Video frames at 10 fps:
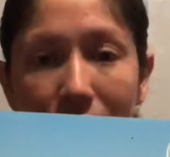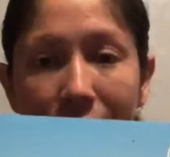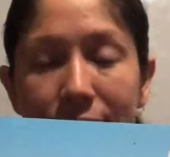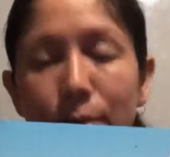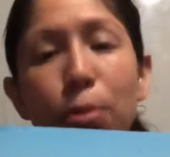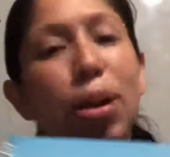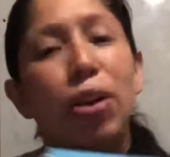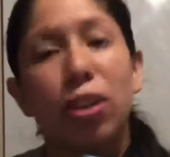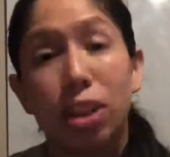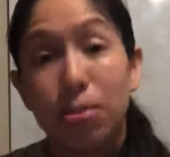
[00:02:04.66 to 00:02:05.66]
and some of my
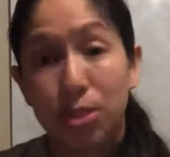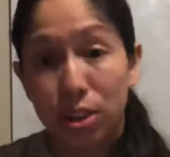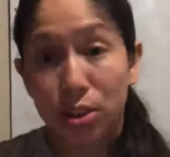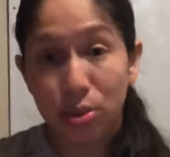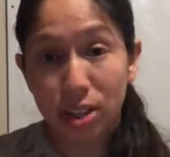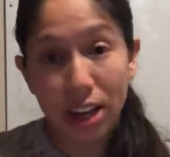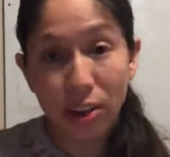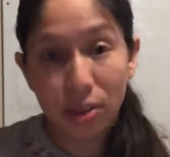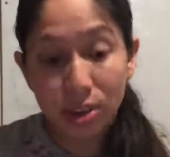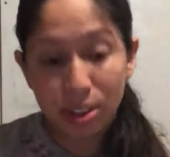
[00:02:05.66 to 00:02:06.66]
curriculums are used. I
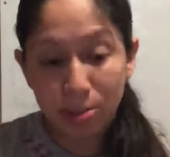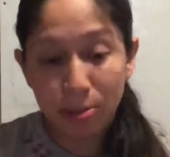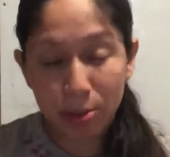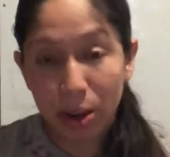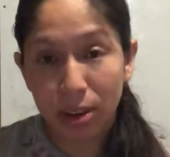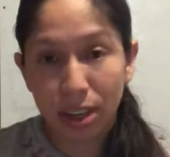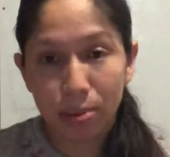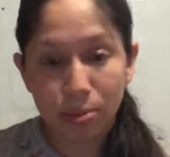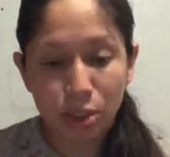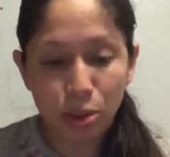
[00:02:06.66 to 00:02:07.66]
order some of my
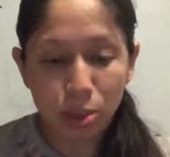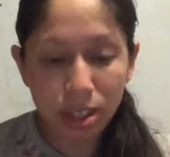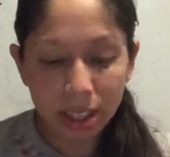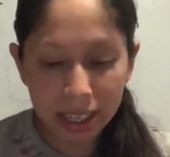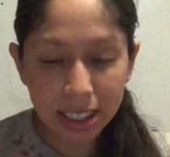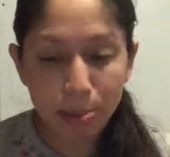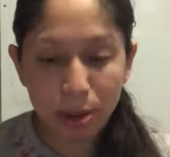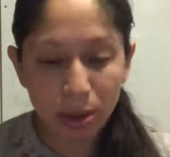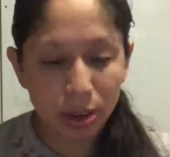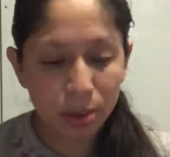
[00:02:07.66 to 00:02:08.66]
curriculums used, except
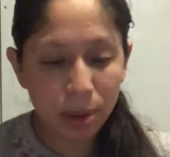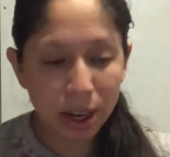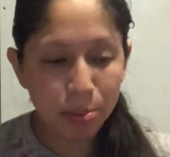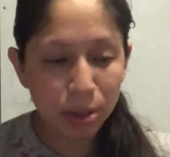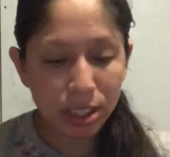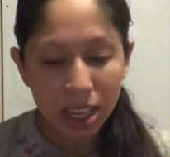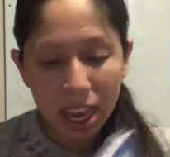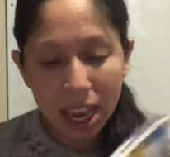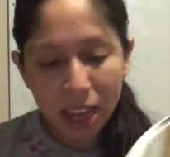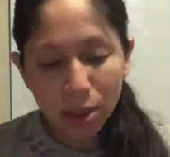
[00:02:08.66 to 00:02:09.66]
the writing books.
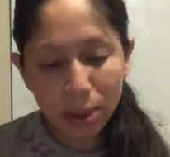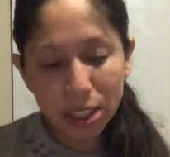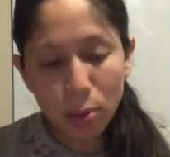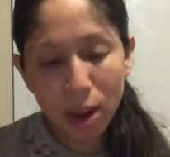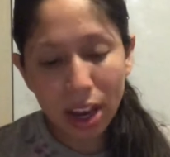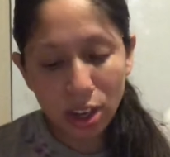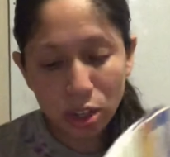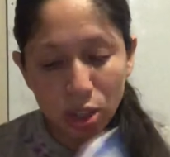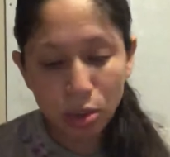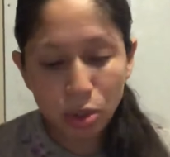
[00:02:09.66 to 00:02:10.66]
The reason why I
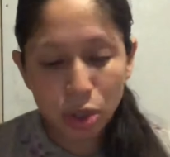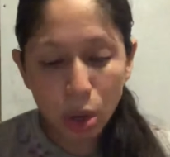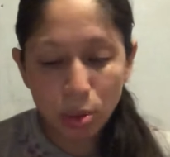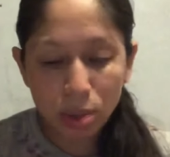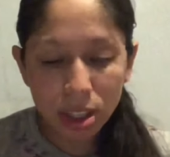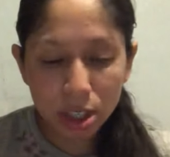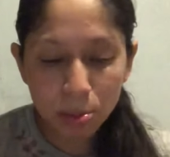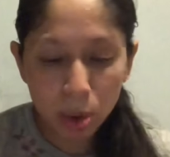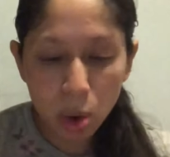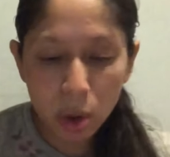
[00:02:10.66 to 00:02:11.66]
chose this
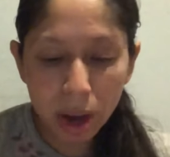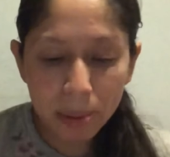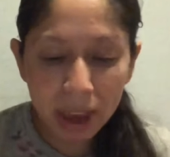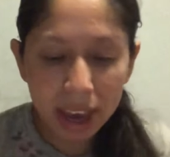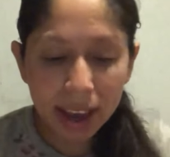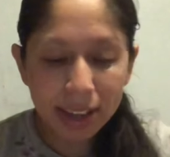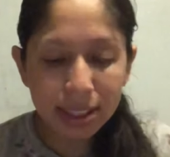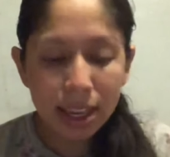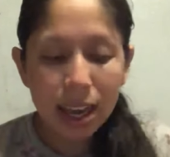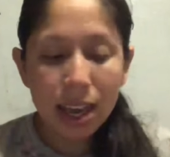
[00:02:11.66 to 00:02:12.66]
program is
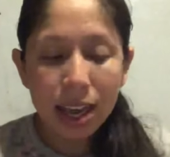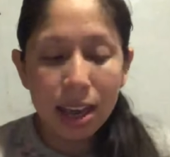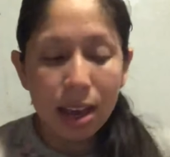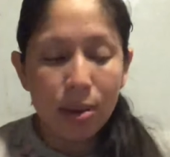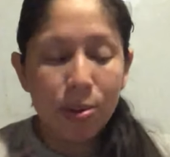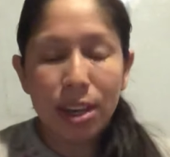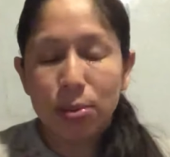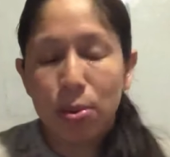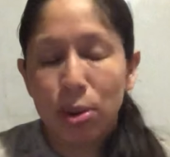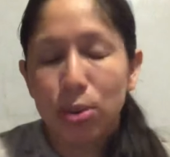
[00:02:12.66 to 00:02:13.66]
because
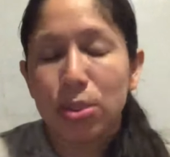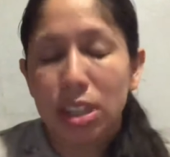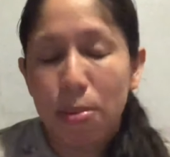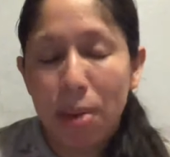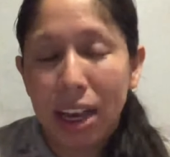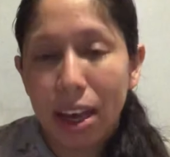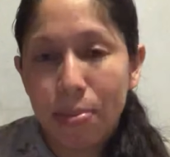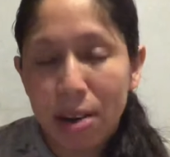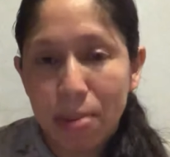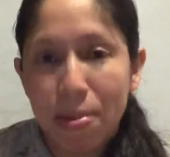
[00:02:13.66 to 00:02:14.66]
we were using Abeka,
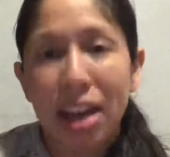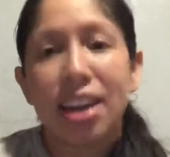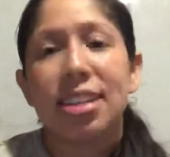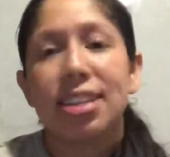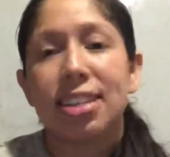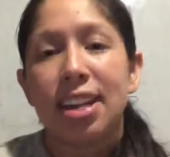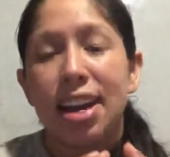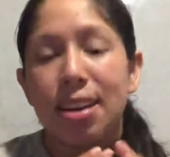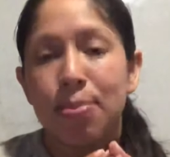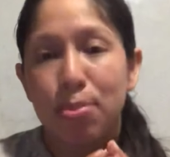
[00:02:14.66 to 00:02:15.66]
but Abeka does
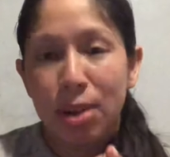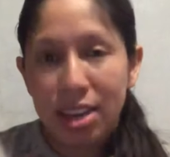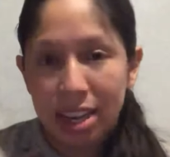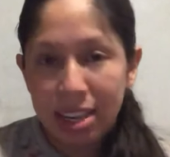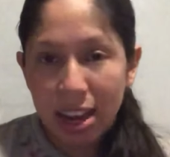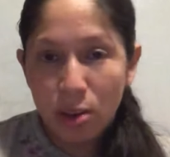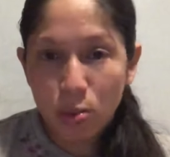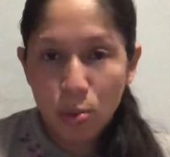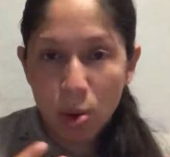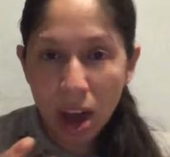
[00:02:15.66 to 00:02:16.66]
not break it
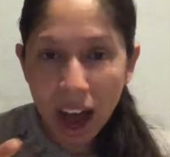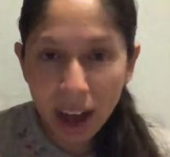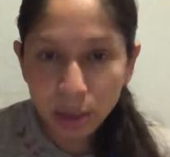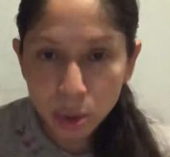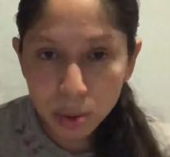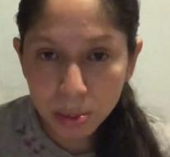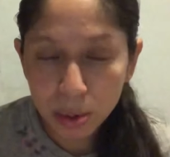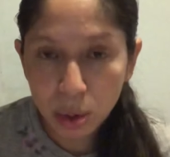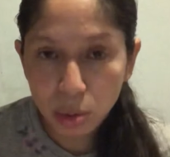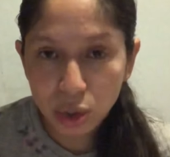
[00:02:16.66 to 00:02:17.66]
down how to
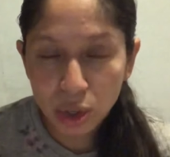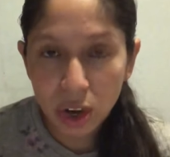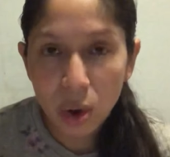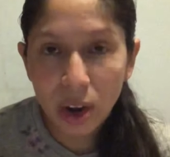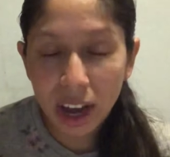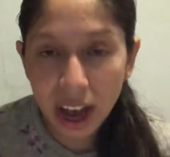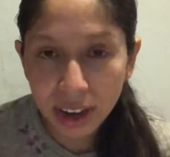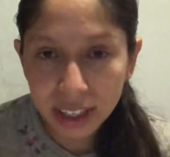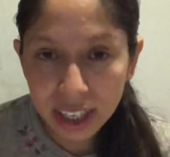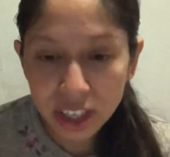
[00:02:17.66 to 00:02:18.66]
approach or how
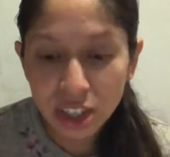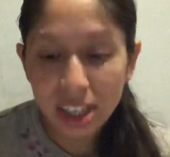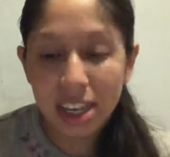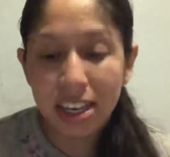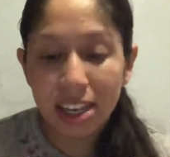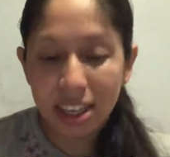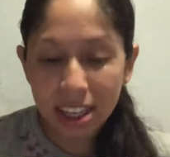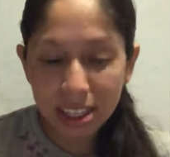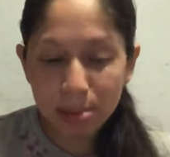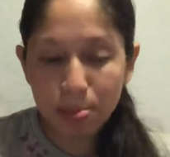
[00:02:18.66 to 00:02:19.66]
to teach it, and
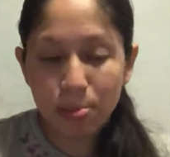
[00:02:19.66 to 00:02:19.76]
this